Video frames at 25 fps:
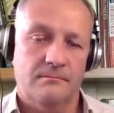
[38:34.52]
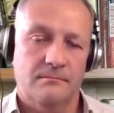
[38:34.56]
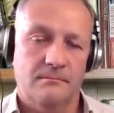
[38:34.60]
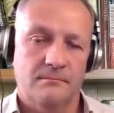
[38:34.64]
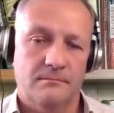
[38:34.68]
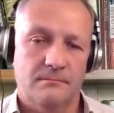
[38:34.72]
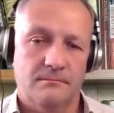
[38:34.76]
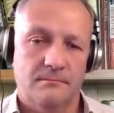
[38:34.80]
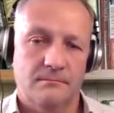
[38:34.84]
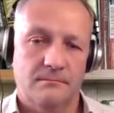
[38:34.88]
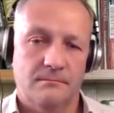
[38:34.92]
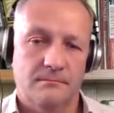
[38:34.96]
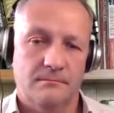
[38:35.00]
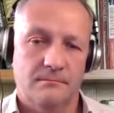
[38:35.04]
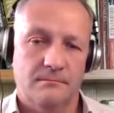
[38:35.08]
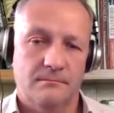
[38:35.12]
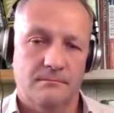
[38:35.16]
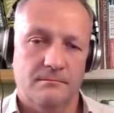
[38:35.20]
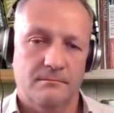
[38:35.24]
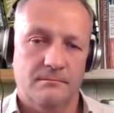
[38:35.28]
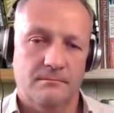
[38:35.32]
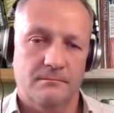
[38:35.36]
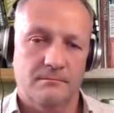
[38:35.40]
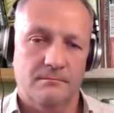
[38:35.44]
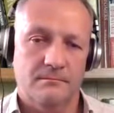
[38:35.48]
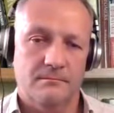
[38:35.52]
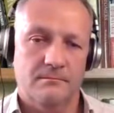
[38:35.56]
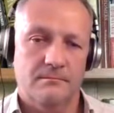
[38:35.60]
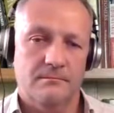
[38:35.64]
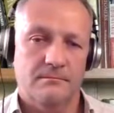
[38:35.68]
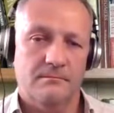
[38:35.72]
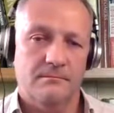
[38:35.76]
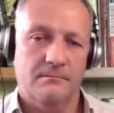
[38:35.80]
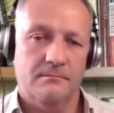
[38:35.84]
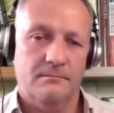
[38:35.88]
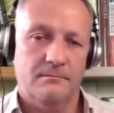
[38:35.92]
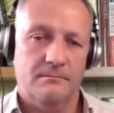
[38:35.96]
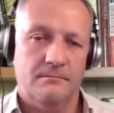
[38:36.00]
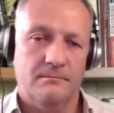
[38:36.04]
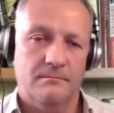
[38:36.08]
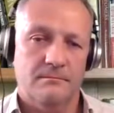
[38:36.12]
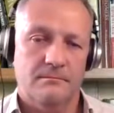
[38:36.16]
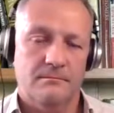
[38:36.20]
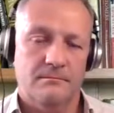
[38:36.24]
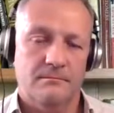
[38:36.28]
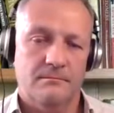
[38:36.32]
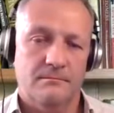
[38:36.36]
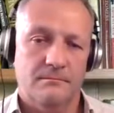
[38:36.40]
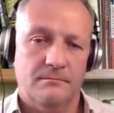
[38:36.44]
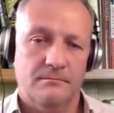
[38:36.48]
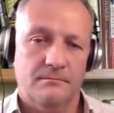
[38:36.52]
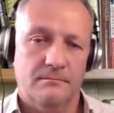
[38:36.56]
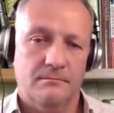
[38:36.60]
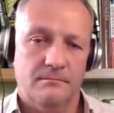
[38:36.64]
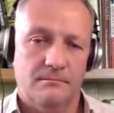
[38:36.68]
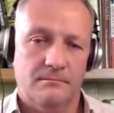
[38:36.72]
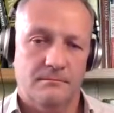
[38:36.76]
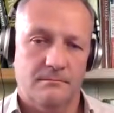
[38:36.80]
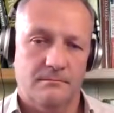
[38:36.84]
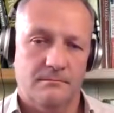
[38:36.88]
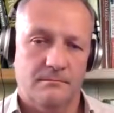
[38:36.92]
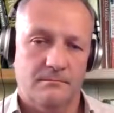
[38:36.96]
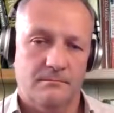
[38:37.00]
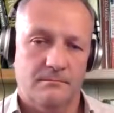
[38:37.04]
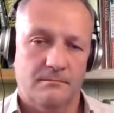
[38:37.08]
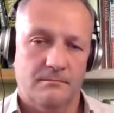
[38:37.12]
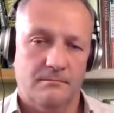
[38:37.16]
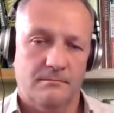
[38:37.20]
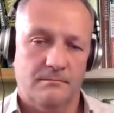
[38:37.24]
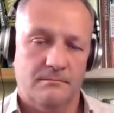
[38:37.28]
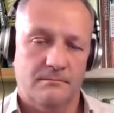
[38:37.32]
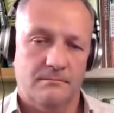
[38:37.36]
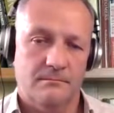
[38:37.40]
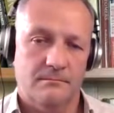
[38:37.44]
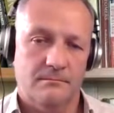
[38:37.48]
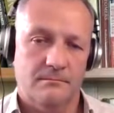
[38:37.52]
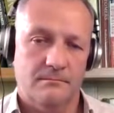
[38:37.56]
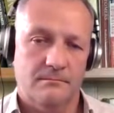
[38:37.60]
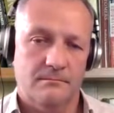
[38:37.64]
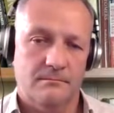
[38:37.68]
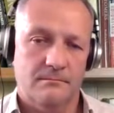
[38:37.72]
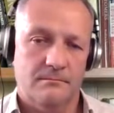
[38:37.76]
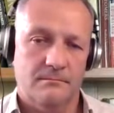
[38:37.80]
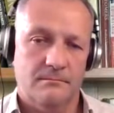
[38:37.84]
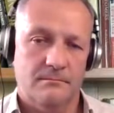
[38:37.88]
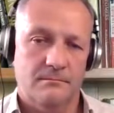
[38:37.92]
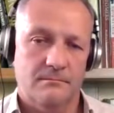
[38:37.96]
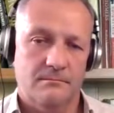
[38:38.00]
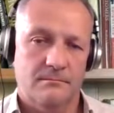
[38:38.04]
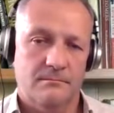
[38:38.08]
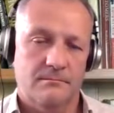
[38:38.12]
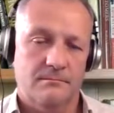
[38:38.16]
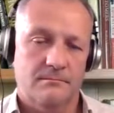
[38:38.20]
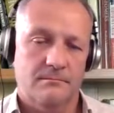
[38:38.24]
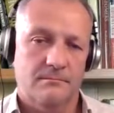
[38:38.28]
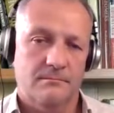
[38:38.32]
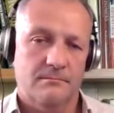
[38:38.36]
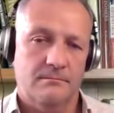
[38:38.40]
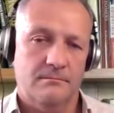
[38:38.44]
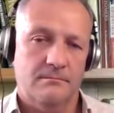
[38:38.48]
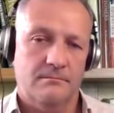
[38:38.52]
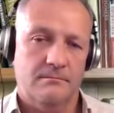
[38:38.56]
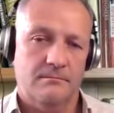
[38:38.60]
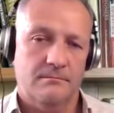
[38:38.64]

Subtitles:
(silent)